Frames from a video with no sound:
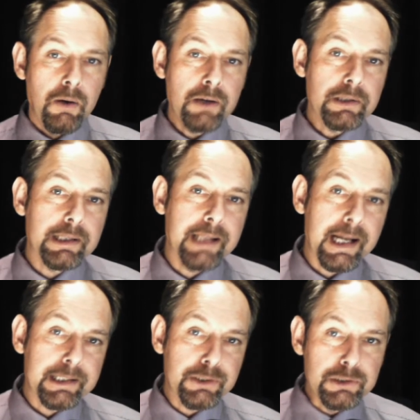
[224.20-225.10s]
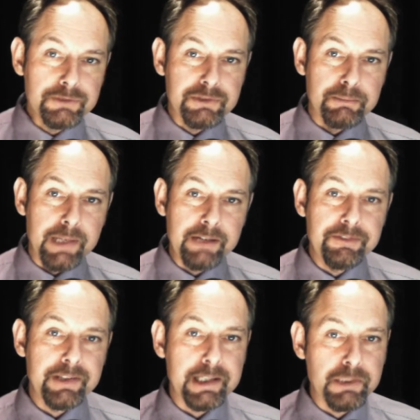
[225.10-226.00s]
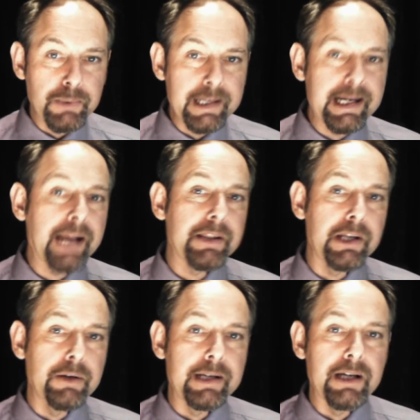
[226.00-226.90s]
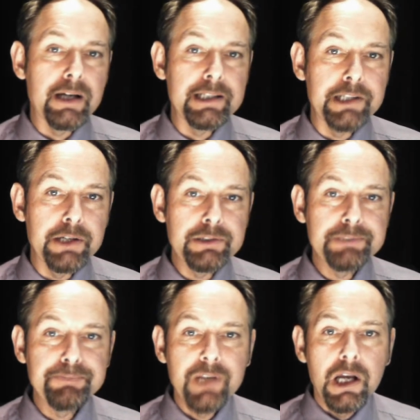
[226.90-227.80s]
Well, that's all from me for this week at the EUnit Nightly News.